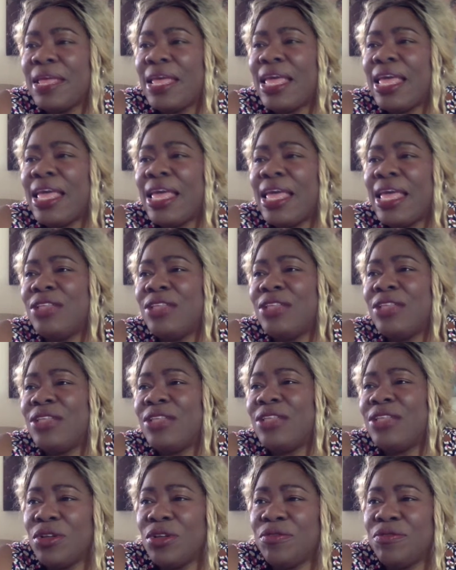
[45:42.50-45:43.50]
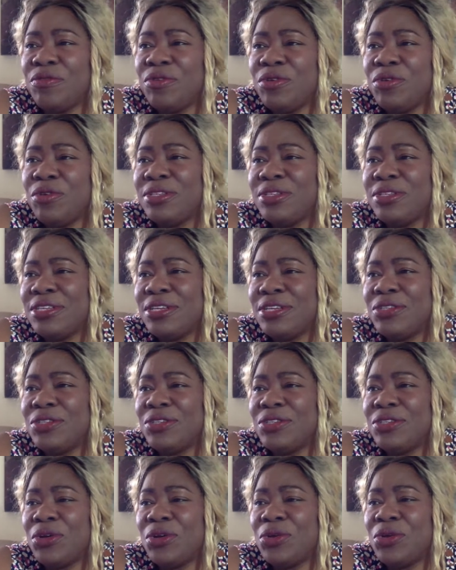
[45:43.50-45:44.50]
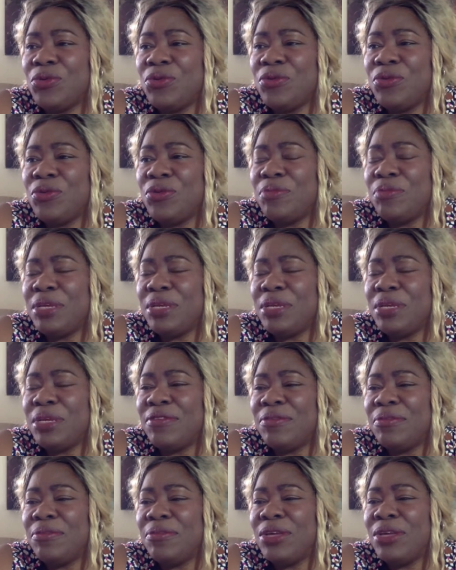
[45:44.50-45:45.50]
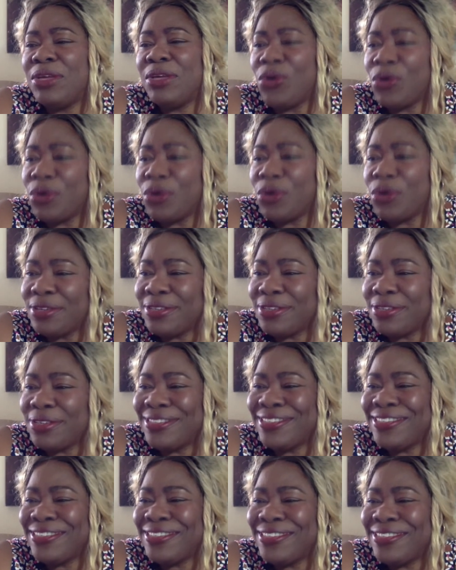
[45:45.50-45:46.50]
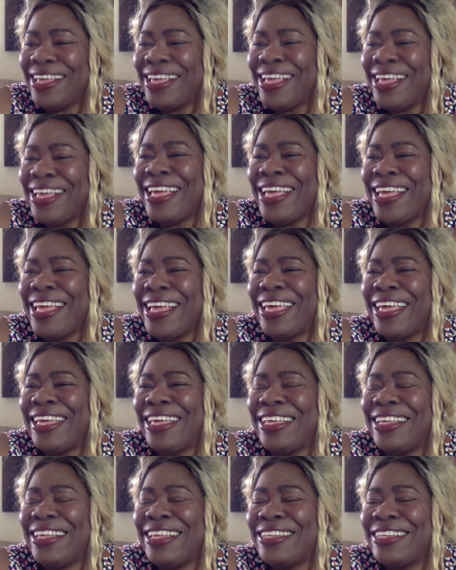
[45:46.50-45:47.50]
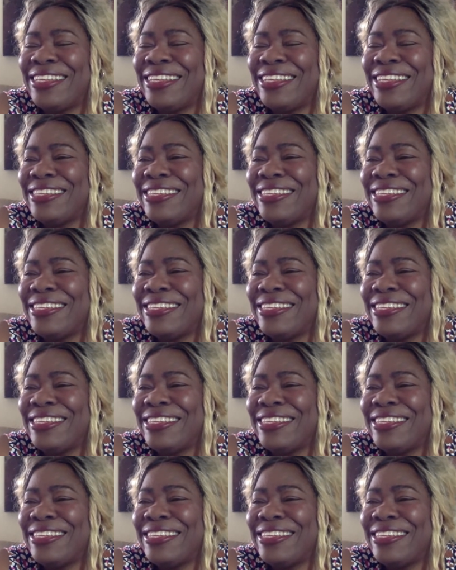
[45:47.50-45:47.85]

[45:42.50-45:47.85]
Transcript: And to all of you on TikTok who have been giving me hearts and